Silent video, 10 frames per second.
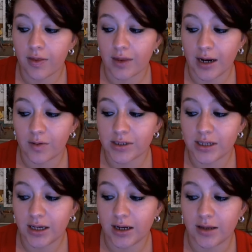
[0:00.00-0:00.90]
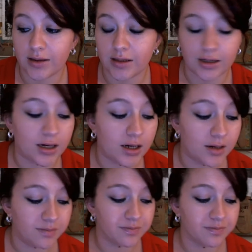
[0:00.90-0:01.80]
then I would say to get
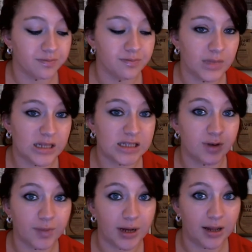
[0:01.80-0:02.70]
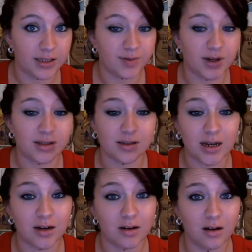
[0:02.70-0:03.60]
the Smart Balance, because it's
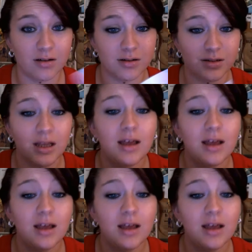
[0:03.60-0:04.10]
$10.